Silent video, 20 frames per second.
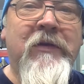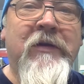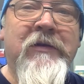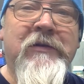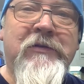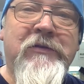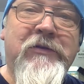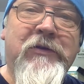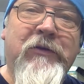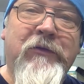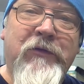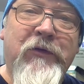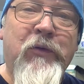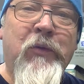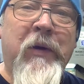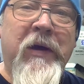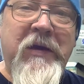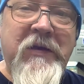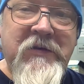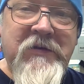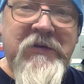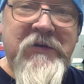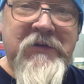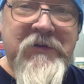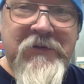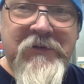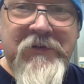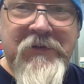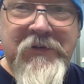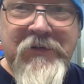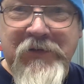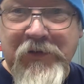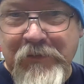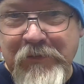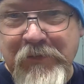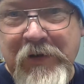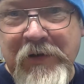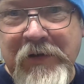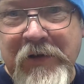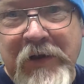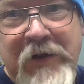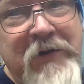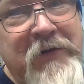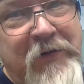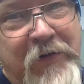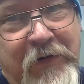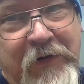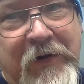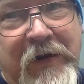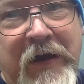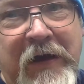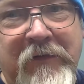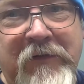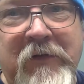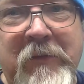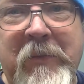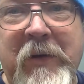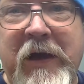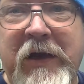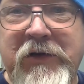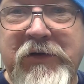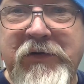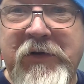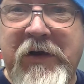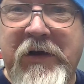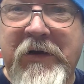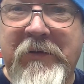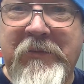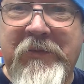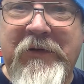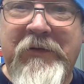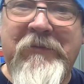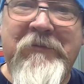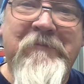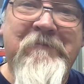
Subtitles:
So if you wait until Monday, you're going to have to backtrack a bit.